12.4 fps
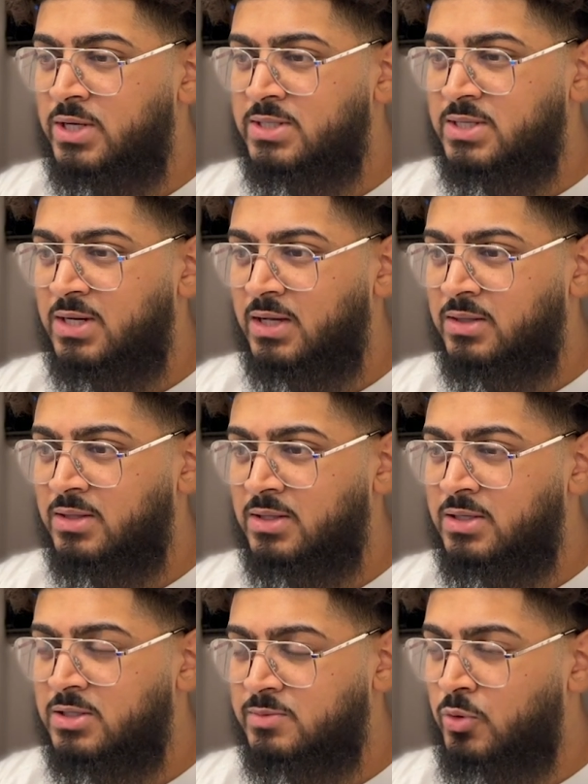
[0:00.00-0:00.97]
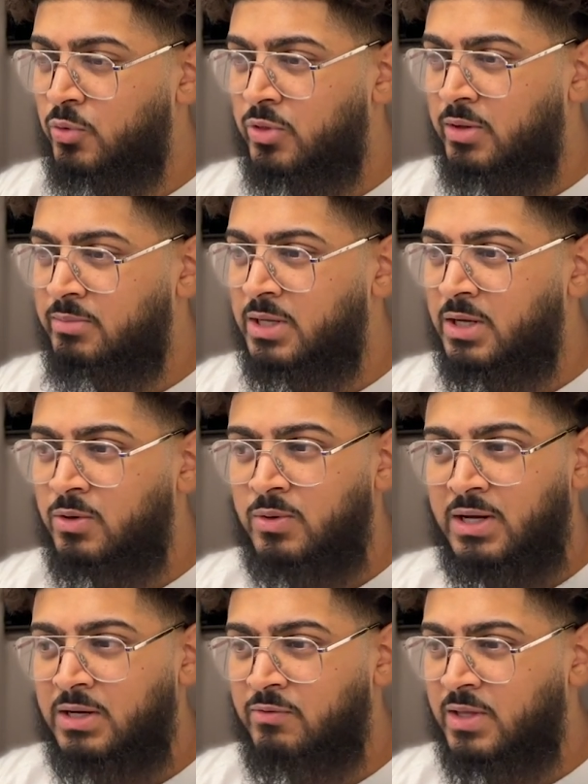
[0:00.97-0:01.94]
and select the small thumbnail,
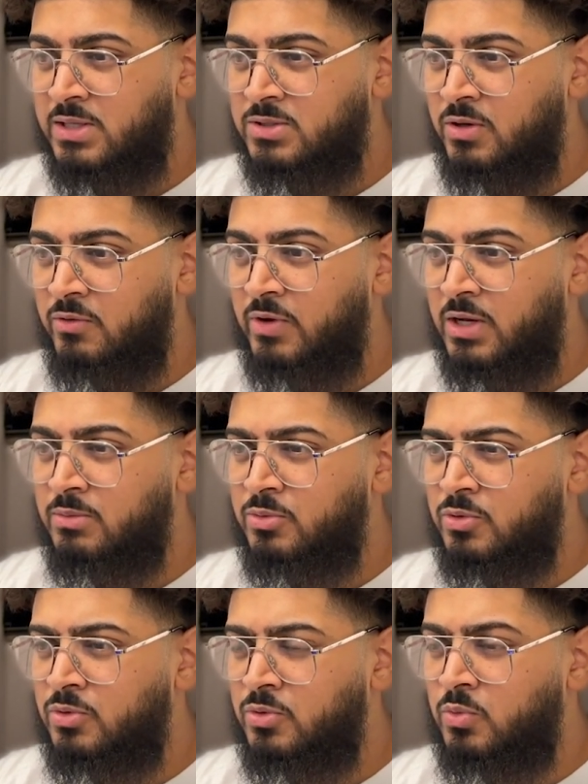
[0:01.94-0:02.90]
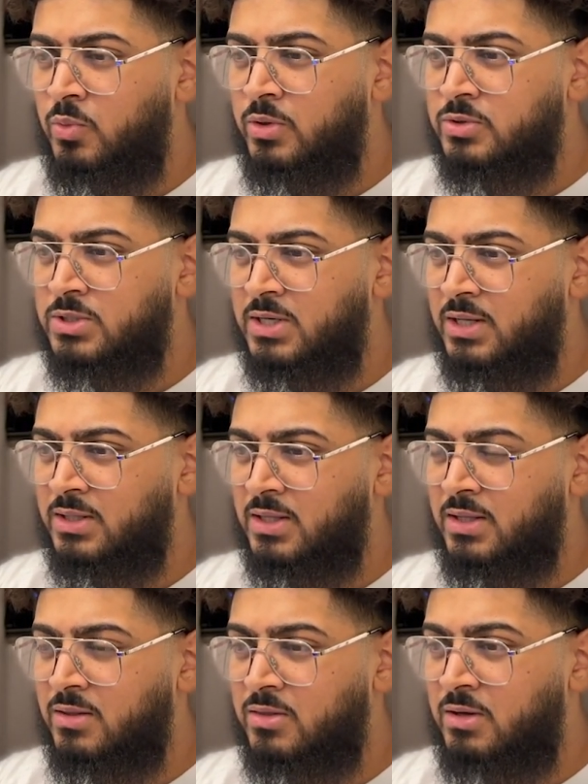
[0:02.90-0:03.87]
and if that's not available, we'll select
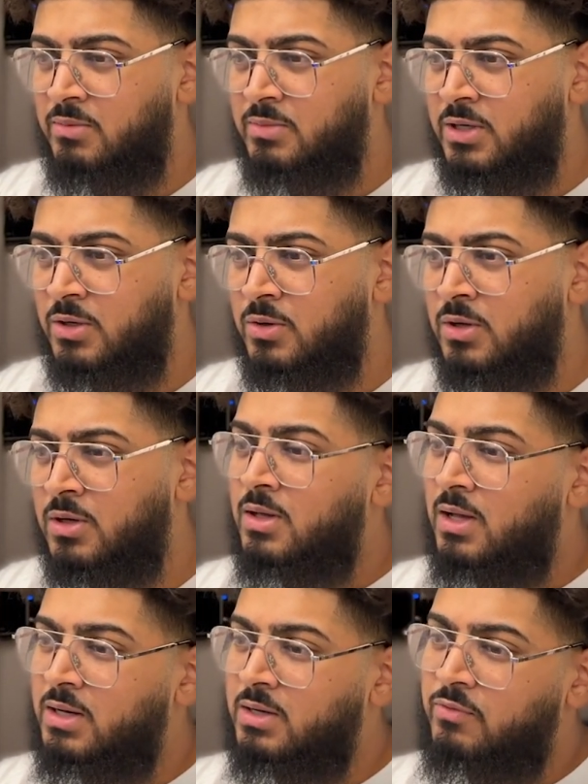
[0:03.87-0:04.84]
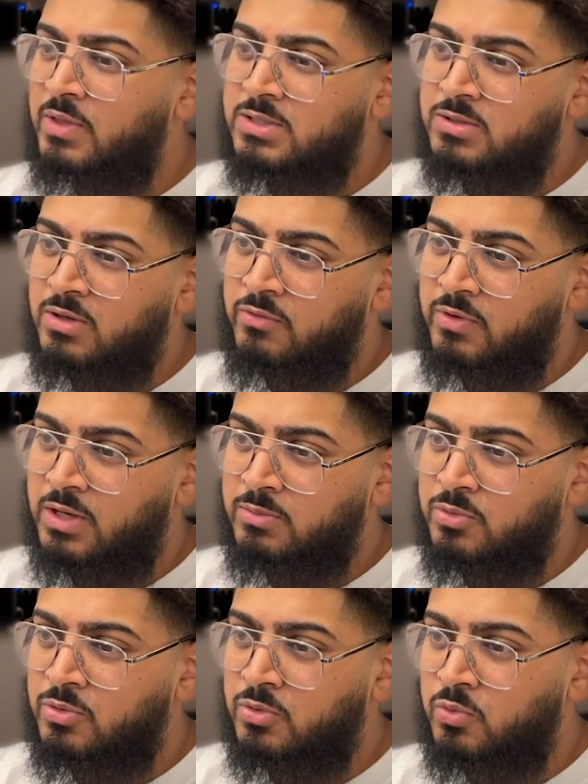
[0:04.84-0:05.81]
thumbnail, and if that's not
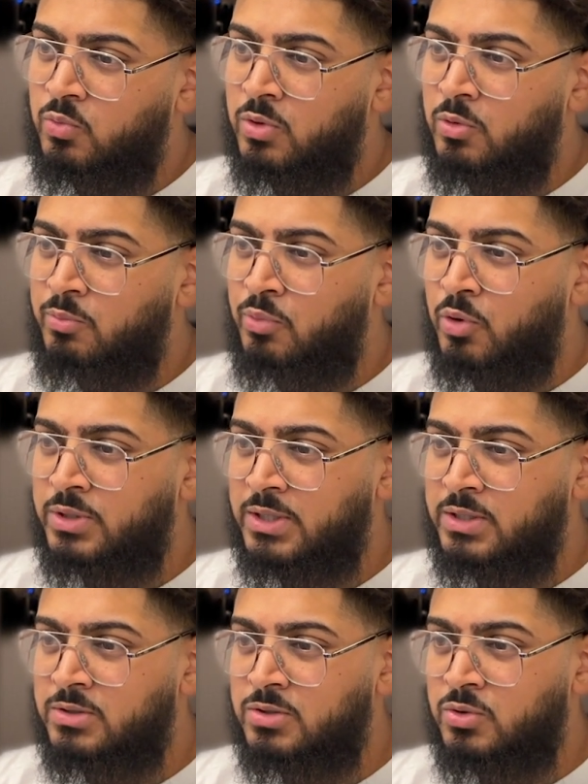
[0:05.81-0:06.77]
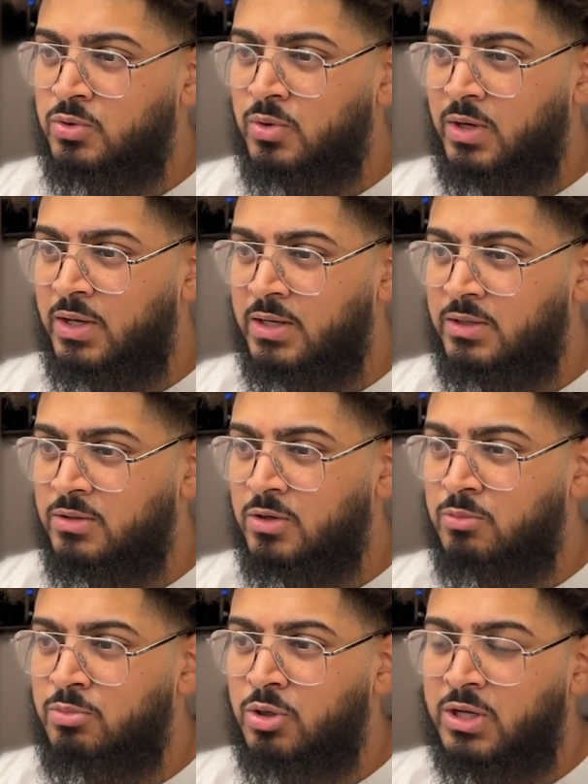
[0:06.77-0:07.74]
available, we'll point it to a
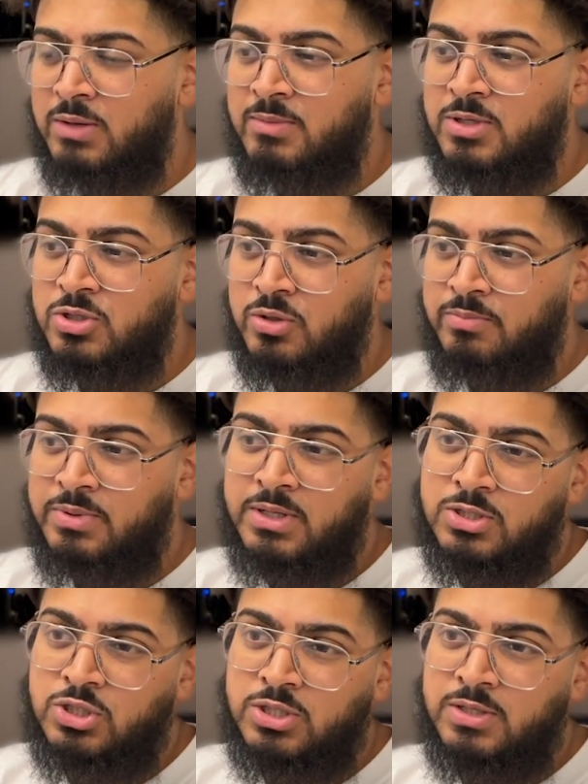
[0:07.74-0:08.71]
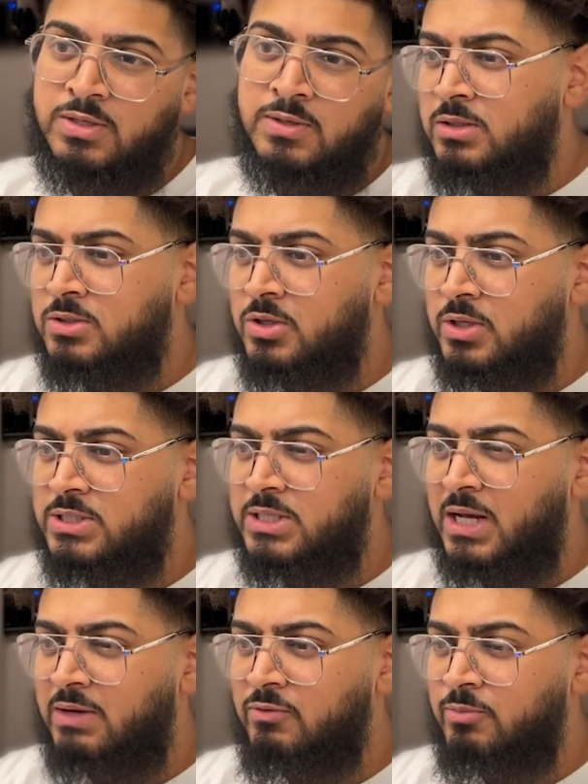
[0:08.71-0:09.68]
notebook image.png. So you can see
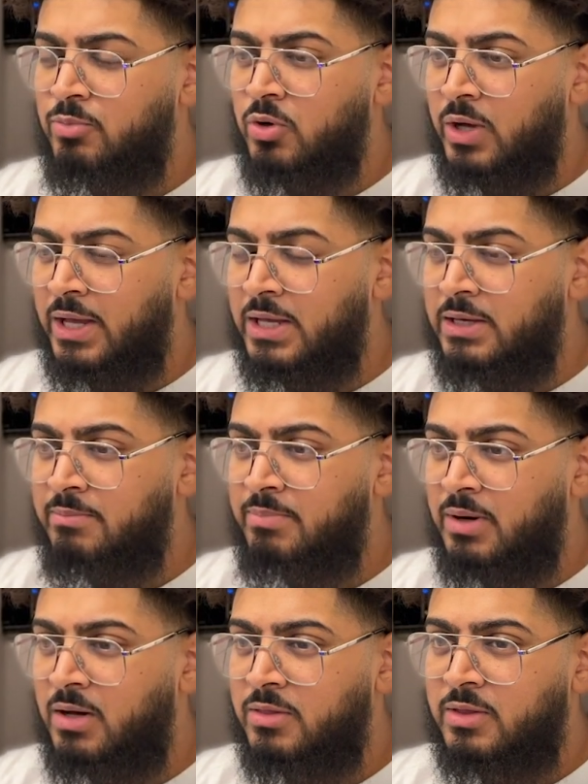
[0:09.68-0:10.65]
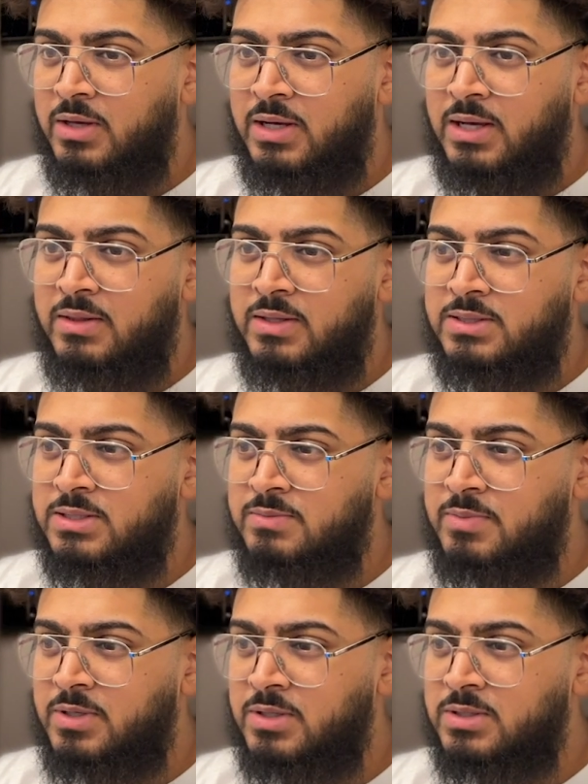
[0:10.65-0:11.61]
that I haven't put a path here, and this is
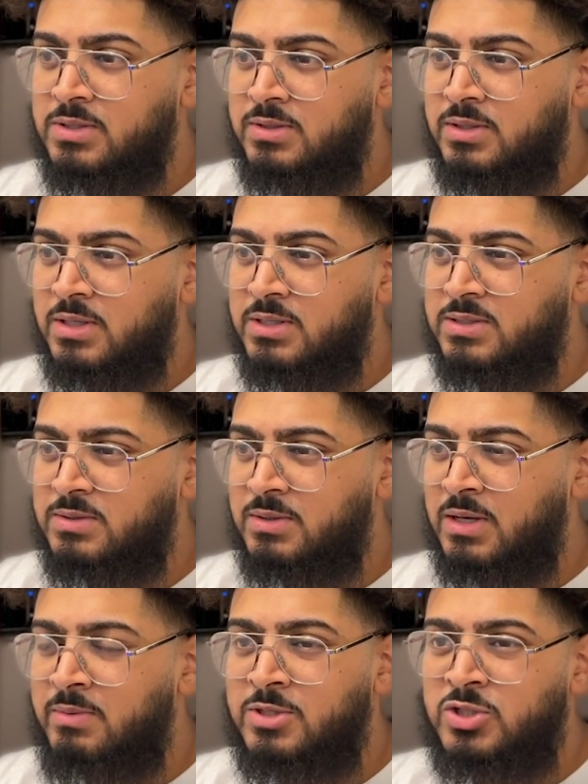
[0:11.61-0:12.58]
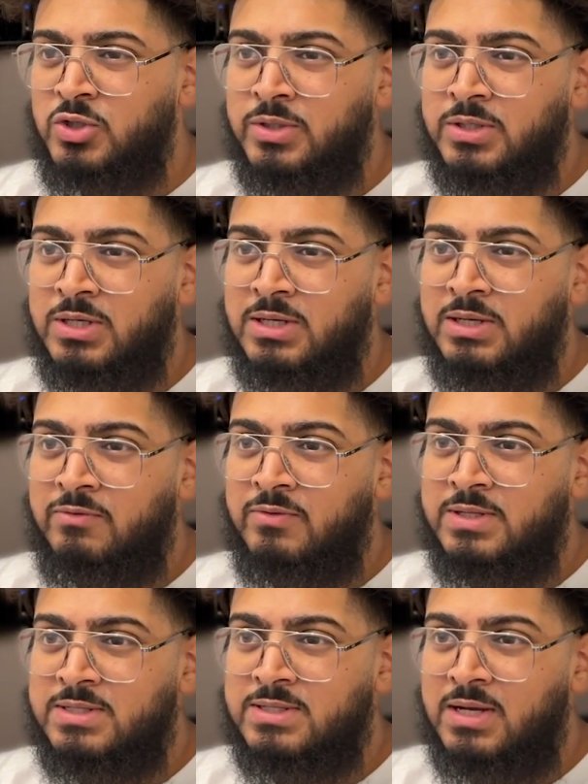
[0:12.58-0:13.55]
because this image is going to live
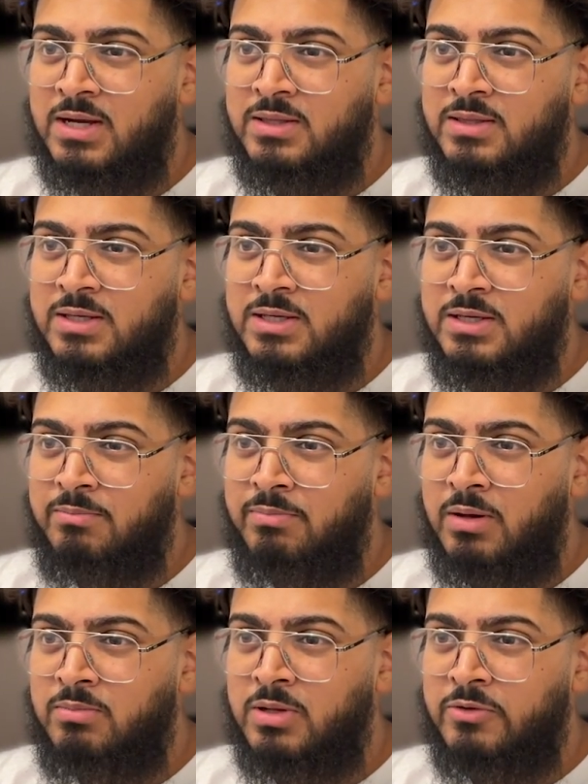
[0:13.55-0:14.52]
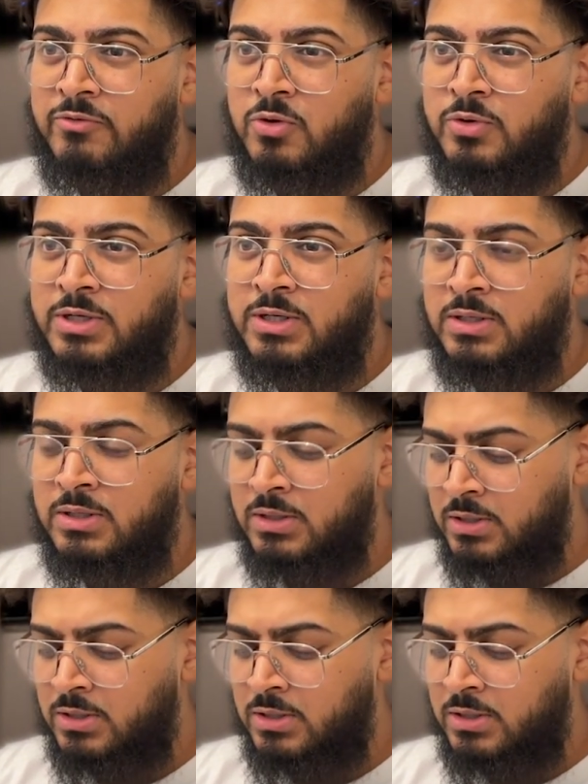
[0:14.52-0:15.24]
inside the public folder.